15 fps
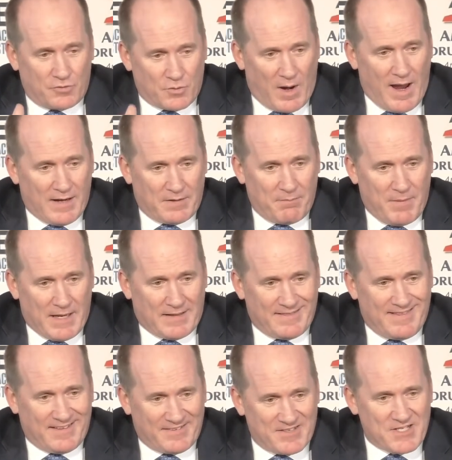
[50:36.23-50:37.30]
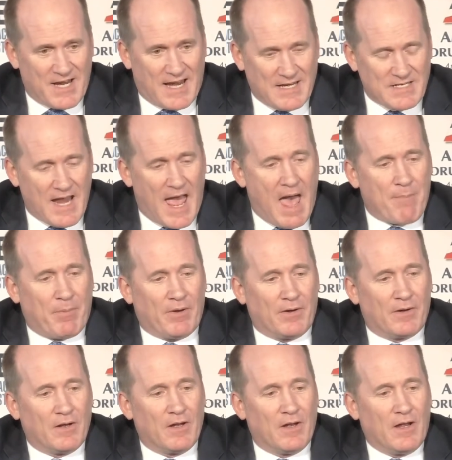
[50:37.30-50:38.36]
trying to make this change happen,